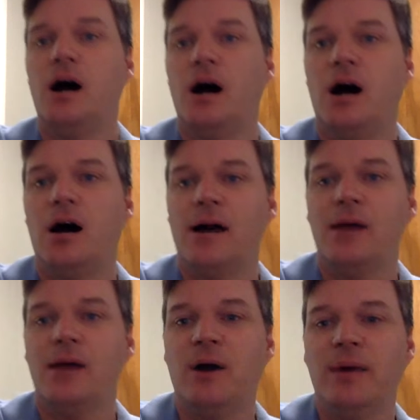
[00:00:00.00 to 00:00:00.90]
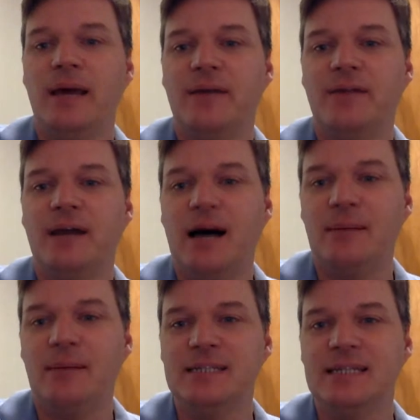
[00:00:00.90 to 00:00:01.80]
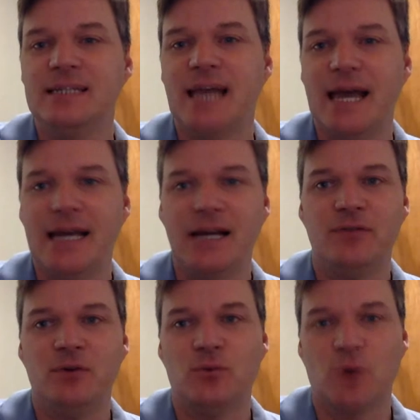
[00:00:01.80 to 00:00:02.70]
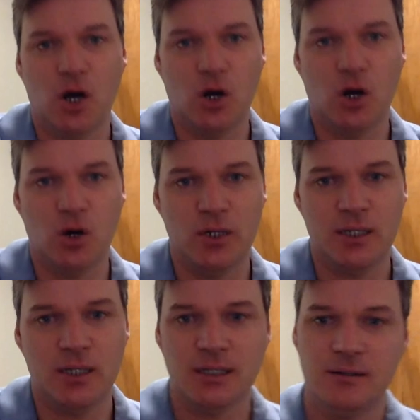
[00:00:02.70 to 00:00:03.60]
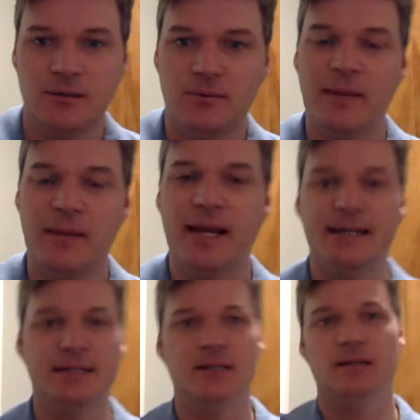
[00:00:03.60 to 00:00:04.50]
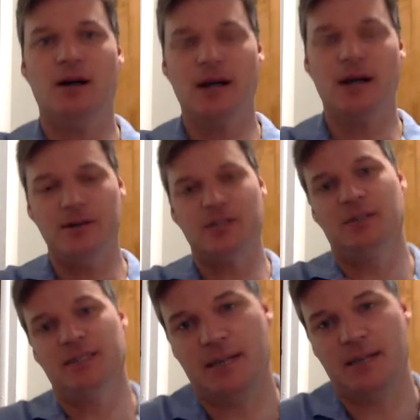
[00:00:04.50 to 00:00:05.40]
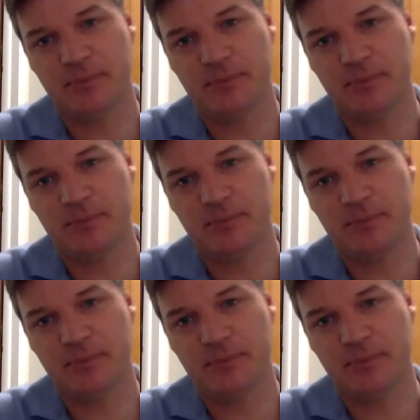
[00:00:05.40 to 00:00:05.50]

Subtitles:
All right. Well, we have come to the end of the road. Romaine, our hour's almost up.